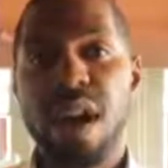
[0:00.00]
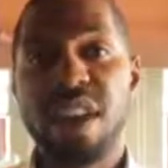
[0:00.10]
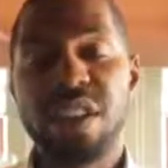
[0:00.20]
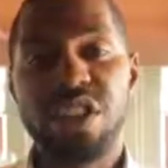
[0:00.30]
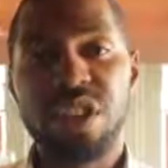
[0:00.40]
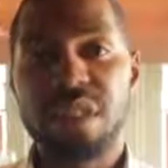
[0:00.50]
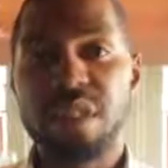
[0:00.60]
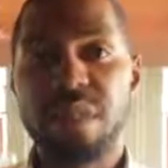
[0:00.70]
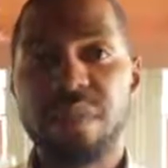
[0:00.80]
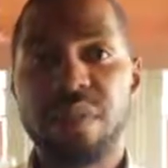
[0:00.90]

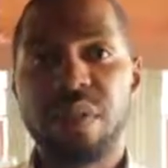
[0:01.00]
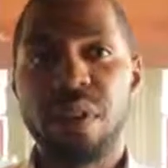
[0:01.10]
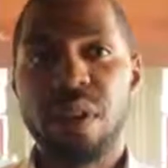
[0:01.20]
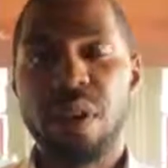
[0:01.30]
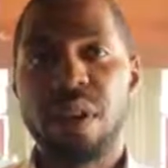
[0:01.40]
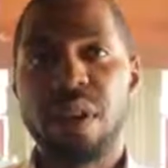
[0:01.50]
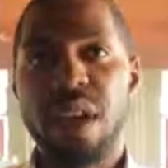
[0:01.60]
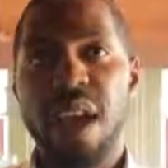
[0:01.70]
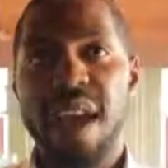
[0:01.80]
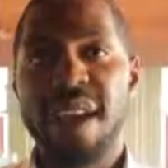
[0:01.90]
initiative.
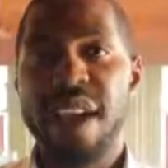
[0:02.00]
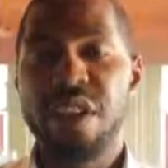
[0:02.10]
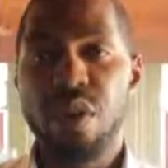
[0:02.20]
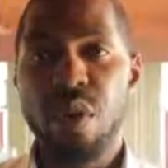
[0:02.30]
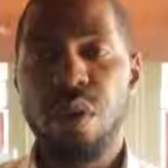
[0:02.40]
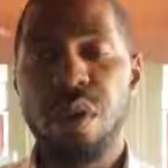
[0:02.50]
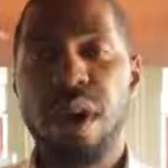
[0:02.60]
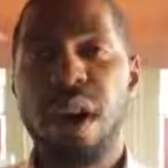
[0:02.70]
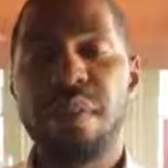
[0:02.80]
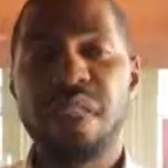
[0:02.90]
Okay, I know
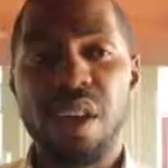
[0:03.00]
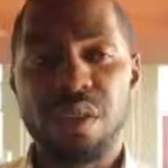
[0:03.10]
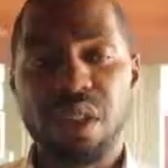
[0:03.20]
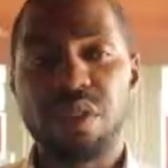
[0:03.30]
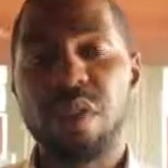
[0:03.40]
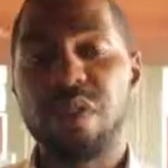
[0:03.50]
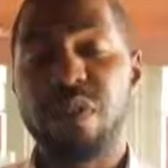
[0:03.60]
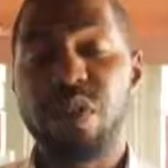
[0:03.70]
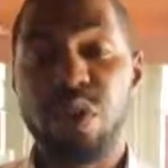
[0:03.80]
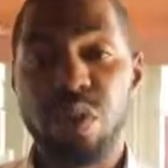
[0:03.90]
thousands of
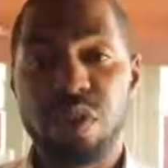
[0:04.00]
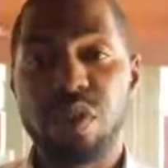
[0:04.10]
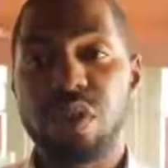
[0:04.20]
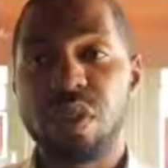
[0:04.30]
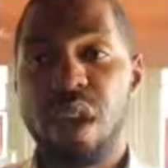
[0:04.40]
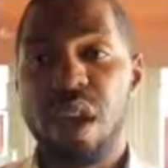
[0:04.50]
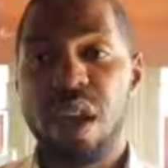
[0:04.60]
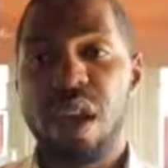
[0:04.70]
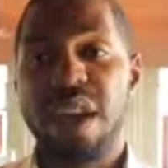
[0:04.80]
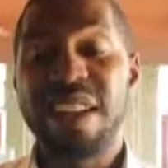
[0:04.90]
youths
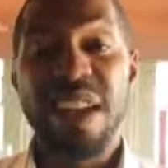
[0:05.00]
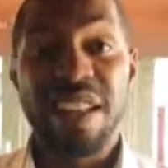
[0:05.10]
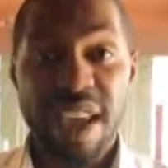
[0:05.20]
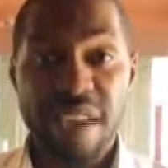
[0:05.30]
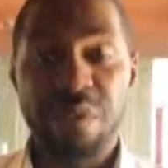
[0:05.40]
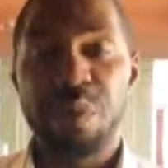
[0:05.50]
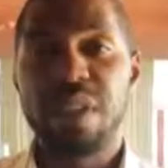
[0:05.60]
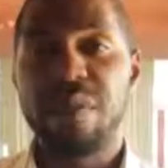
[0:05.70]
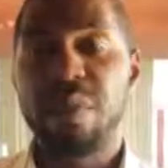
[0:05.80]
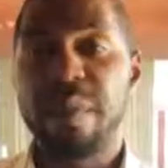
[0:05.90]
and their lives must
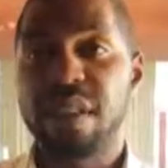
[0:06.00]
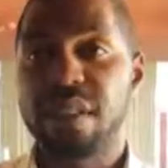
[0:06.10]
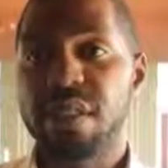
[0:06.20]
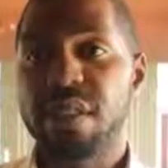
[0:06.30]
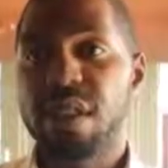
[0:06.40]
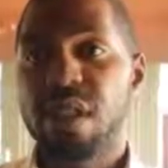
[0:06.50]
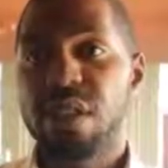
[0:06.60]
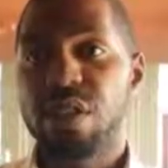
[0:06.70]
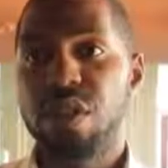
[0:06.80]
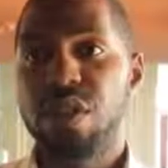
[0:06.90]
have been met,
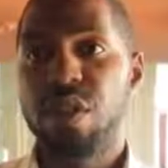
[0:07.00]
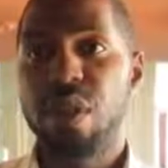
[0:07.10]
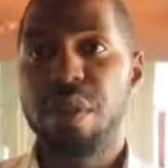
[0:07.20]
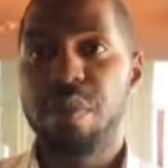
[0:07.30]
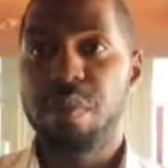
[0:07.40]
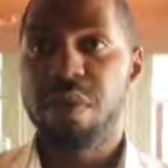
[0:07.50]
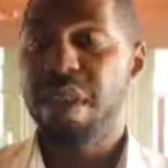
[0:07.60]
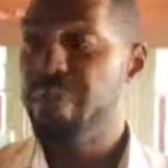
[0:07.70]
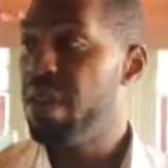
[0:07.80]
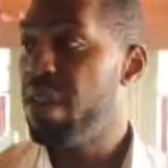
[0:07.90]
must
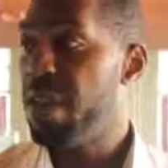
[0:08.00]
have been